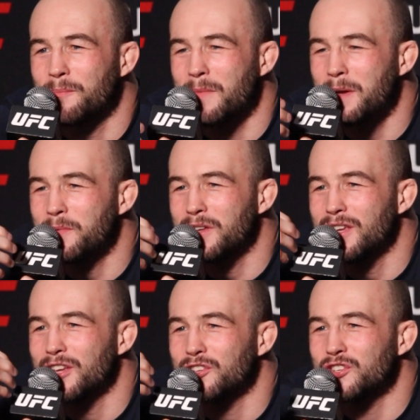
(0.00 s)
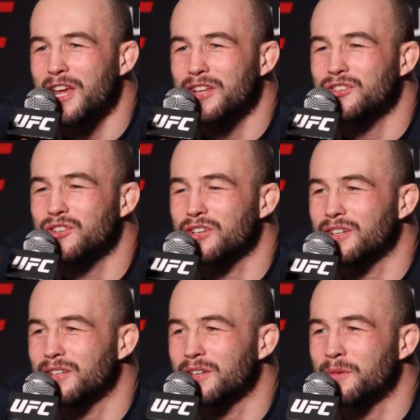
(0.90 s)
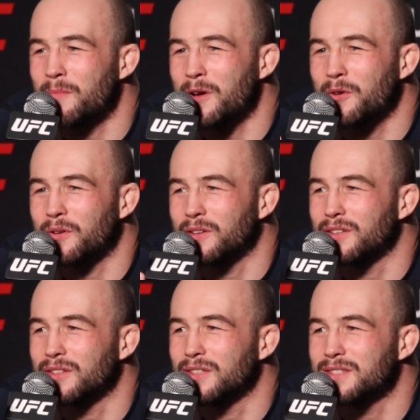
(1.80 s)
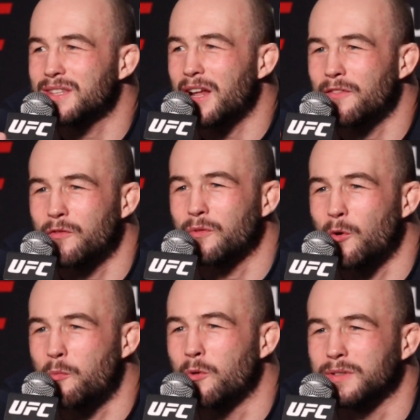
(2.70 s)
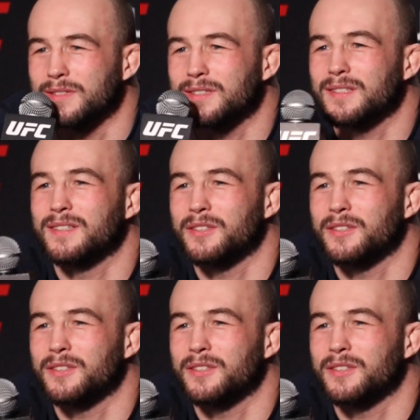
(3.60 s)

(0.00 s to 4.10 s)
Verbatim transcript: Maybe change uh, my style for opponent.